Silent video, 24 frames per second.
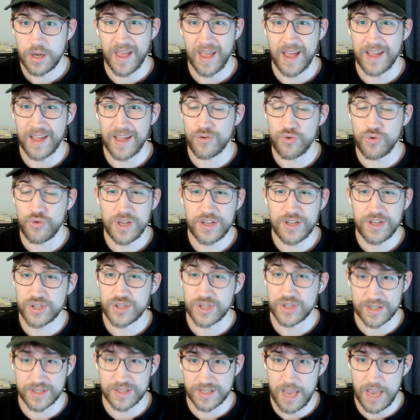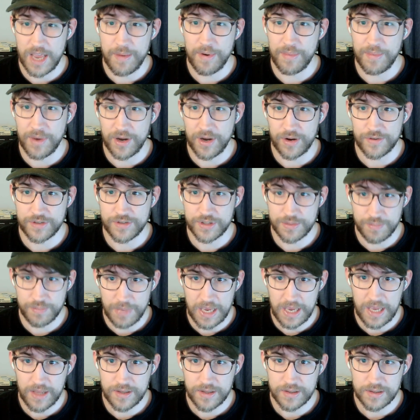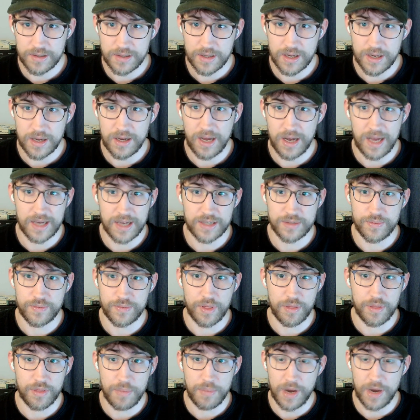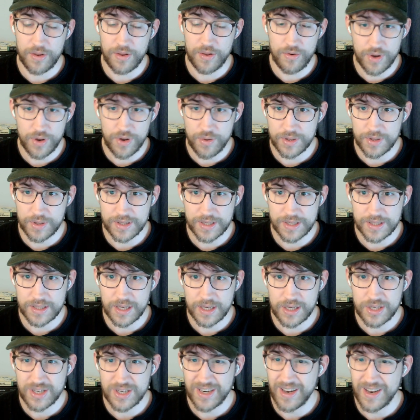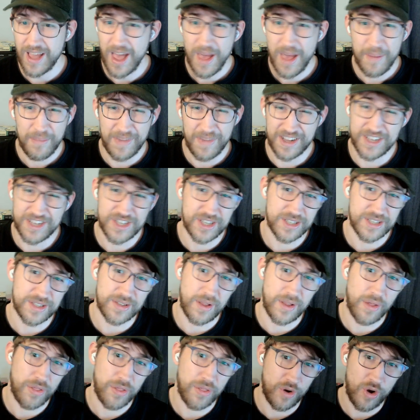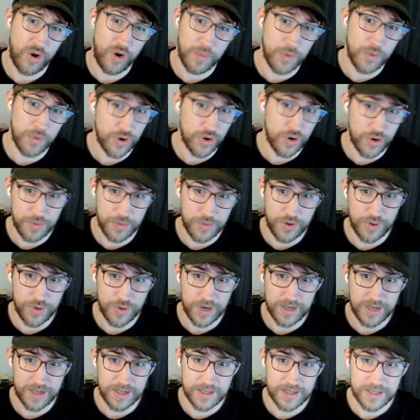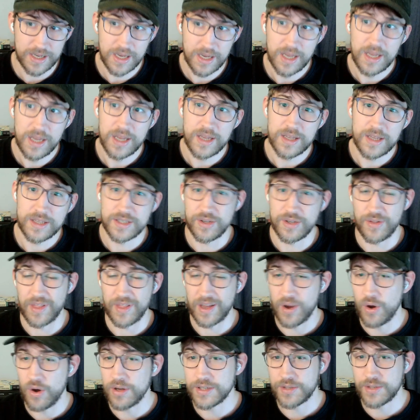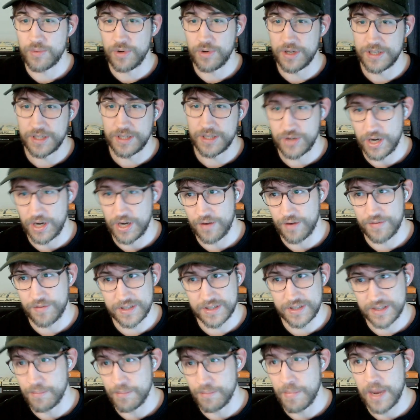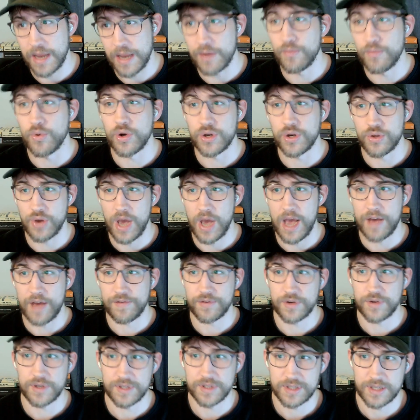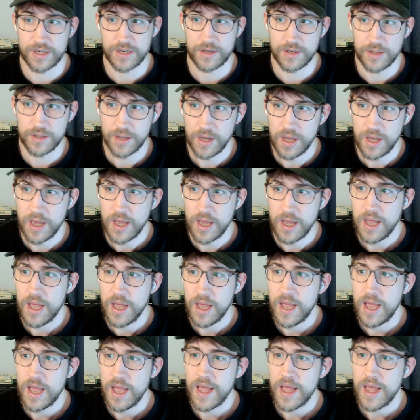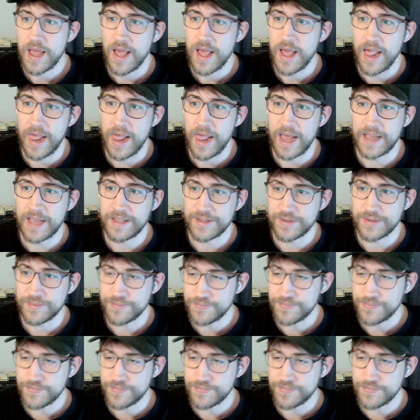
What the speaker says: and reach the same amount of speed as with binary quantization by just throwing more compute at it. So the cost-quality trade-off is the main one you have to consider. And